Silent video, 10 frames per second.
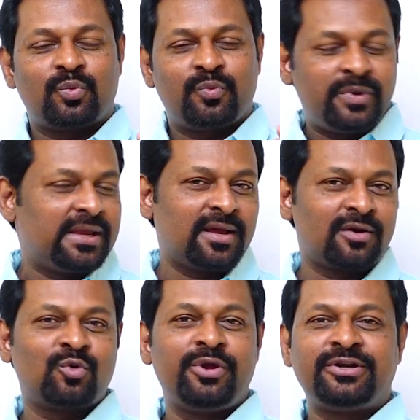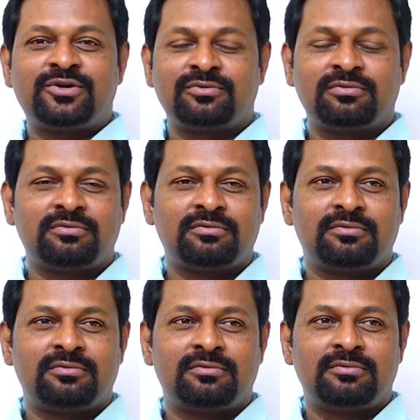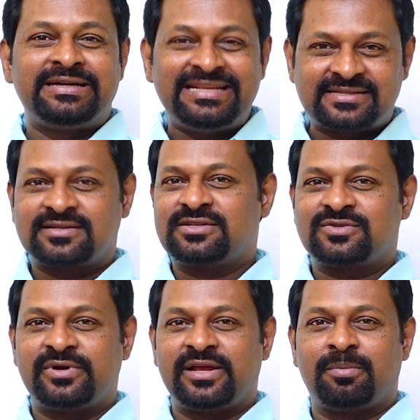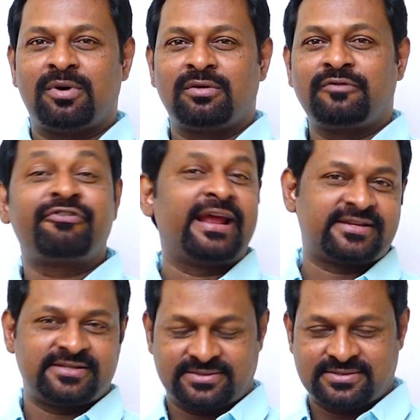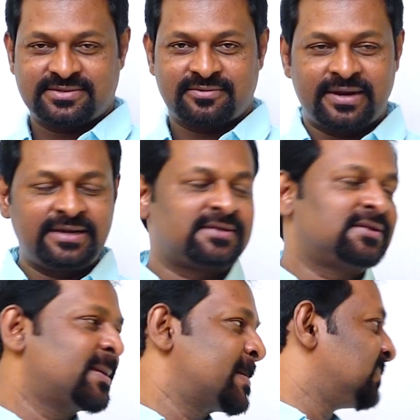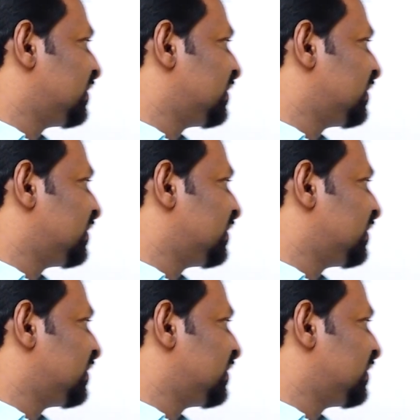we are going to discuss today about fractions, right?